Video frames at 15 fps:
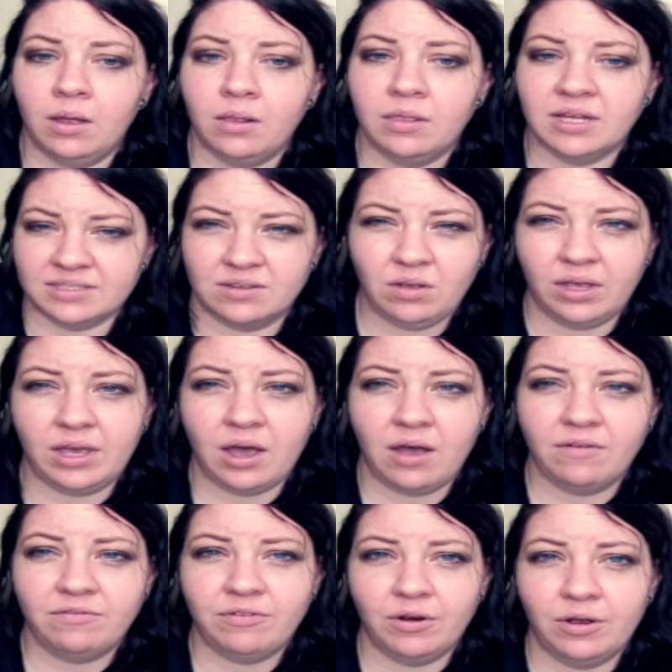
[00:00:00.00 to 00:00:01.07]
That's all I
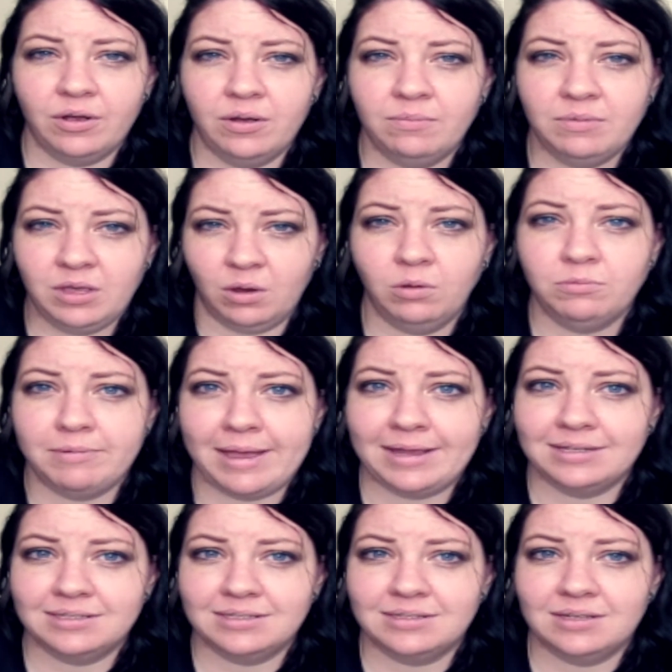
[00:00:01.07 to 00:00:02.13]
got from the Owd
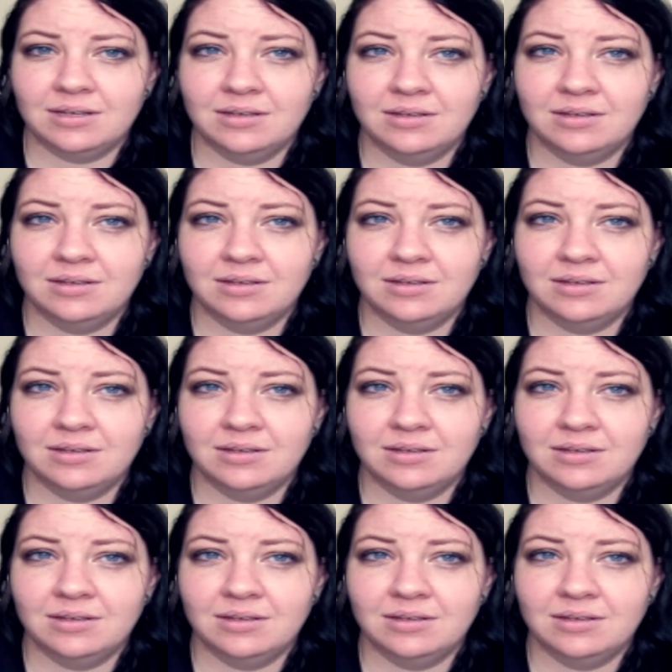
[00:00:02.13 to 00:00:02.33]
Betts.